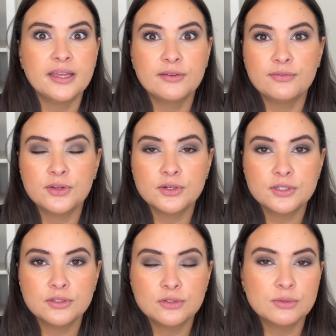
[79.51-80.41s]
If you're
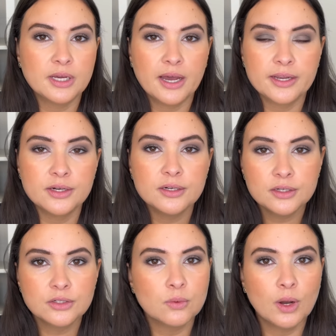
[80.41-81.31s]
just too
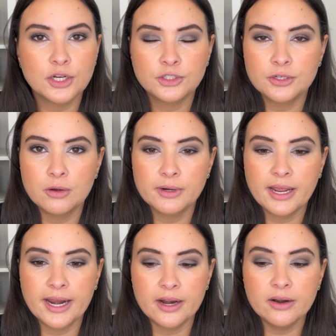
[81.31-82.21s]
tired to wash your own
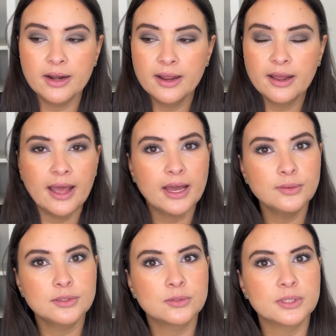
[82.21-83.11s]
hair,
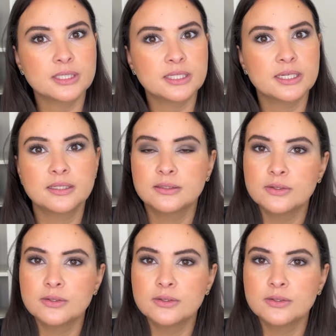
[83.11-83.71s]
outsource it.